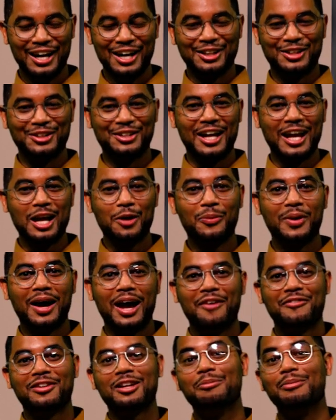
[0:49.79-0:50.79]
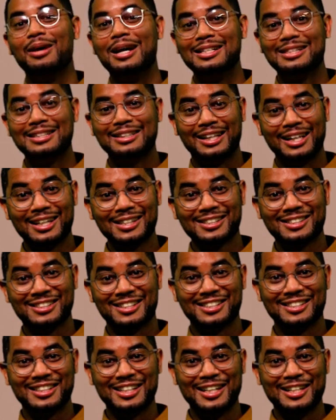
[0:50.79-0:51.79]
Today we have an amazing guest.
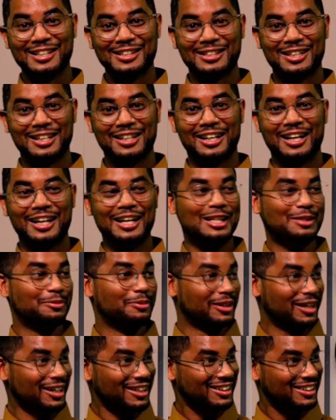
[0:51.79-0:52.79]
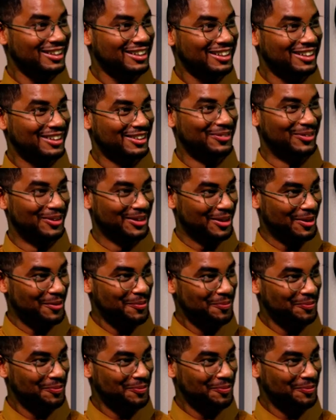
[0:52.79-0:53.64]
This is Ra-eese Moerat. Welcome.